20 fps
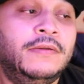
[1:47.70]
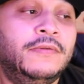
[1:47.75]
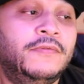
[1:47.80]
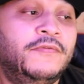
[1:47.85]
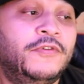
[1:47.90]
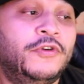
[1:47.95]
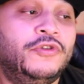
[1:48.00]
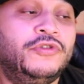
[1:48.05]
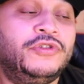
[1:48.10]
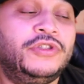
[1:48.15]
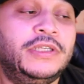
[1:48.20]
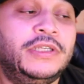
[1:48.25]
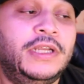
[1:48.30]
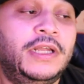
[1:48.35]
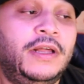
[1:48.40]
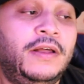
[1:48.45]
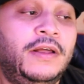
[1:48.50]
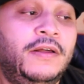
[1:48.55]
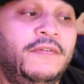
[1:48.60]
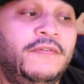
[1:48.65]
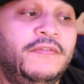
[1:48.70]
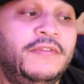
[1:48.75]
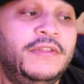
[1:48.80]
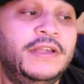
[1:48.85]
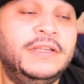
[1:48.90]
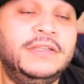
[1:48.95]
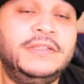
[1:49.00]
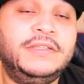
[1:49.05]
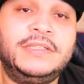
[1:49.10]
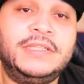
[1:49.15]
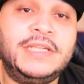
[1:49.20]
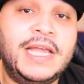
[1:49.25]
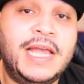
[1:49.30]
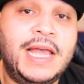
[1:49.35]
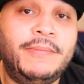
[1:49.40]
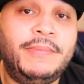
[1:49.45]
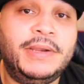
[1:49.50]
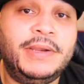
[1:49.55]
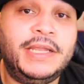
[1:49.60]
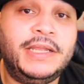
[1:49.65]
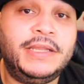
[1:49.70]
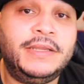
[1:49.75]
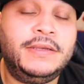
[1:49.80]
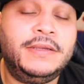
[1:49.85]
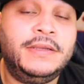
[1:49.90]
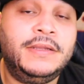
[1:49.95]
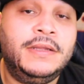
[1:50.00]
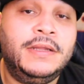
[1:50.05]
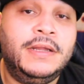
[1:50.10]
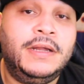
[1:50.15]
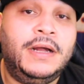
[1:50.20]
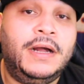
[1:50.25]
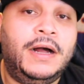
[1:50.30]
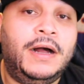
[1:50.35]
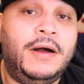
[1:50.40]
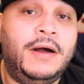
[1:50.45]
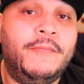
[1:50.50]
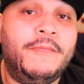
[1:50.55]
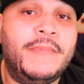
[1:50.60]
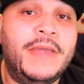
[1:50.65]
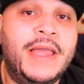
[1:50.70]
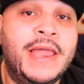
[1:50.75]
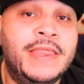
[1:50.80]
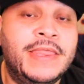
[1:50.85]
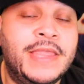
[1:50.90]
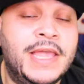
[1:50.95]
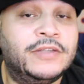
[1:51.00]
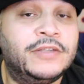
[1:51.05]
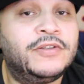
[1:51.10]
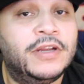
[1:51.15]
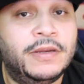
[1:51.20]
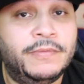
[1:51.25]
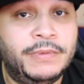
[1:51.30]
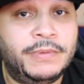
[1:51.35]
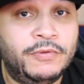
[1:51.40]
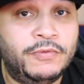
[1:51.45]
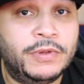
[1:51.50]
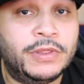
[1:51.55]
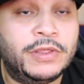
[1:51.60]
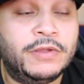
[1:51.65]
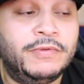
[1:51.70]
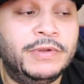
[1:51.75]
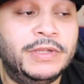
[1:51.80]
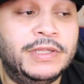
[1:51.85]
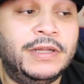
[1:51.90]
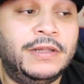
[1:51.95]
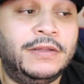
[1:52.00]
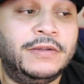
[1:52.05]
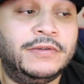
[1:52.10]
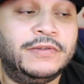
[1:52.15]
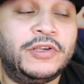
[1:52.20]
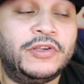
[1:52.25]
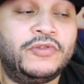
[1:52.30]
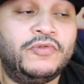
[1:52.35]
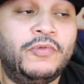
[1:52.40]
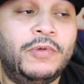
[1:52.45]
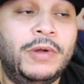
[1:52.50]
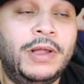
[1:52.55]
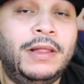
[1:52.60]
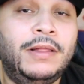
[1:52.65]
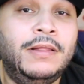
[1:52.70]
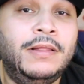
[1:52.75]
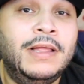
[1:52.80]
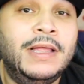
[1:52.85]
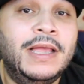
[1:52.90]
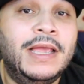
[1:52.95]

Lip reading: version of this cabinet, and that's going to be with the retailers as well.